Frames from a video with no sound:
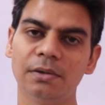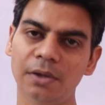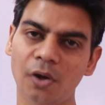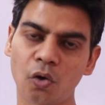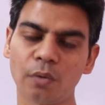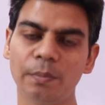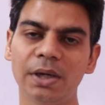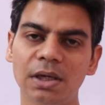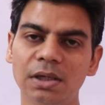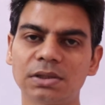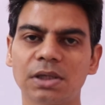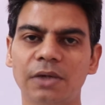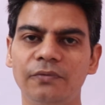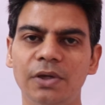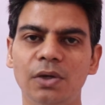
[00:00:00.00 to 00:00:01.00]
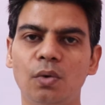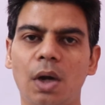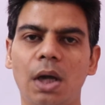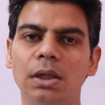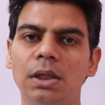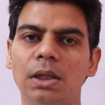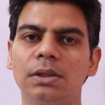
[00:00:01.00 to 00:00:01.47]
orbitals, we know,
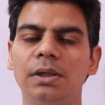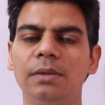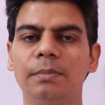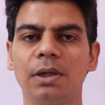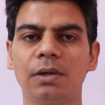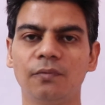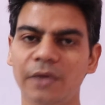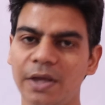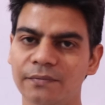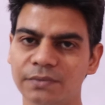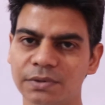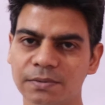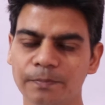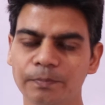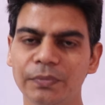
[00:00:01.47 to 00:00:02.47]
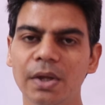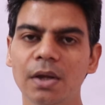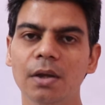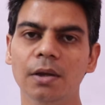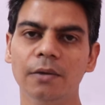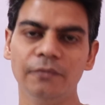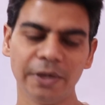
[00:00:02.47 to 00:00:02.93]
are nothing but waves,
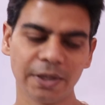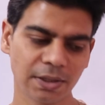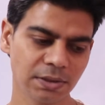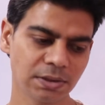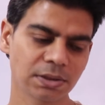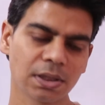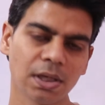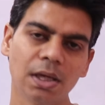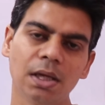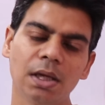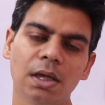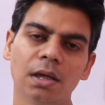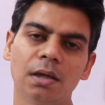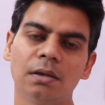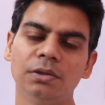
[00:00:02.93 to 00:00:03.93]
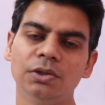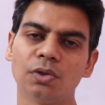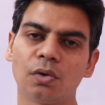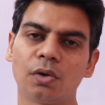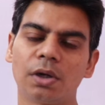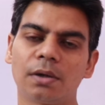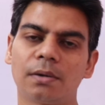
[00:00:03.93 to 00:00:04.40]
whereas
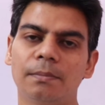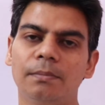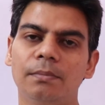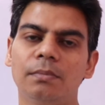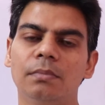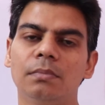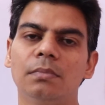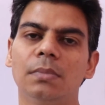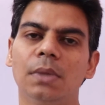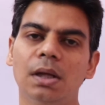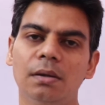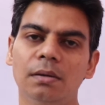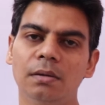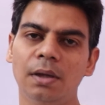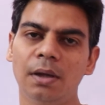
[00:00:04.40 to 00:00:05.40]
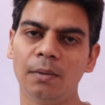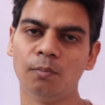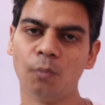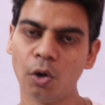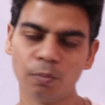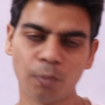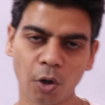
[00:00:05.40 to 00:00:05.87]
your
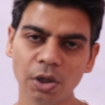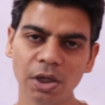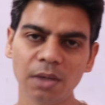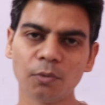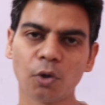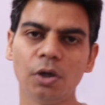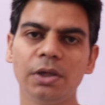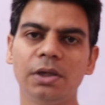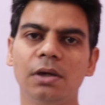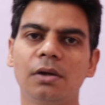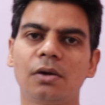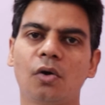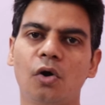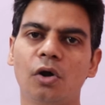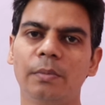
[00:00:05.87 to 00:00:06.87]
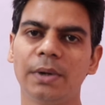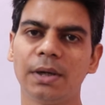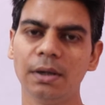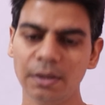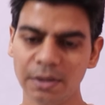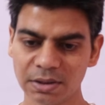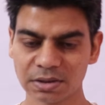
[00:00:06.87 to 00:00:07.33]
more bonding molecular
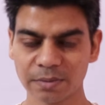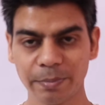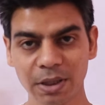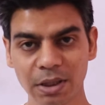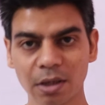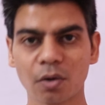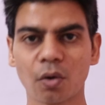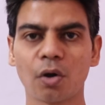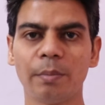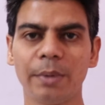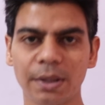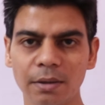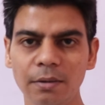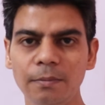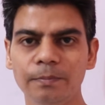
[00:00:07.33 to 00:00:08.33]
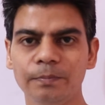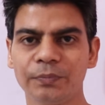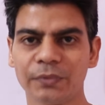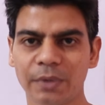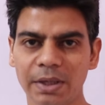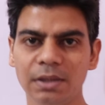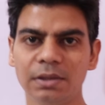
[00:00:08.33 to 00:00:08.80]
orbital is a bigger orbital,
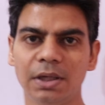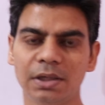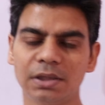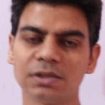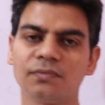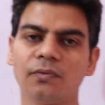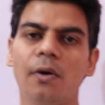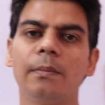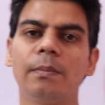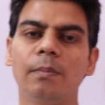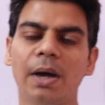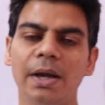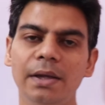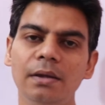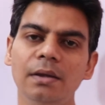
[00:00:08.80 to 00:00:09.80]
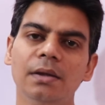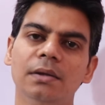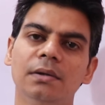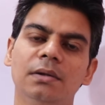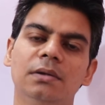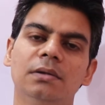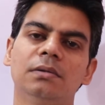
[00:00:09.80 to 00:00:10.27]
right, that is formed by
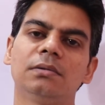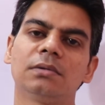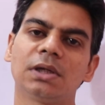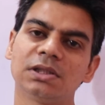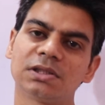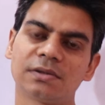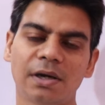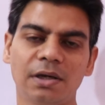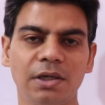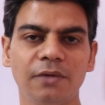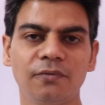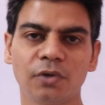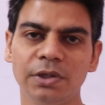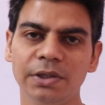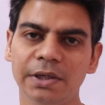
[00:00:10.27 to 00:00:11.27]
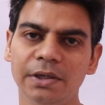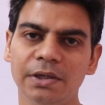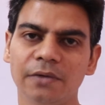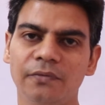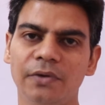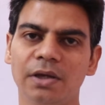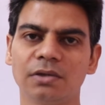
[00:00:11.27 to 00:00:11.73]
constructive
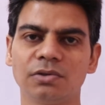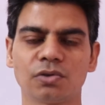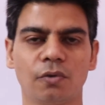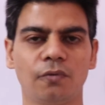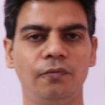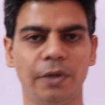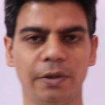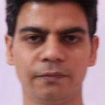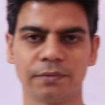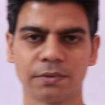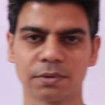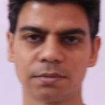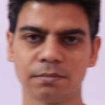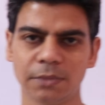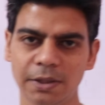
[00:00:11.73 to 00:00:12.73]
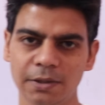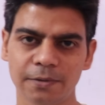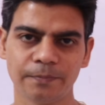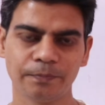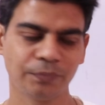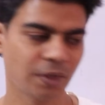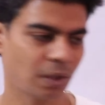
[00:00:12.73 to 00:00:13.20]
interference of waves, right.
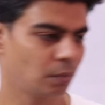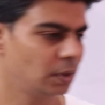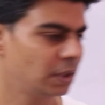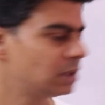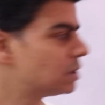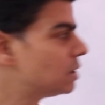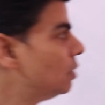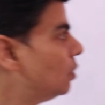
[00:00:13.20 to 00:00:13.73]
Now let's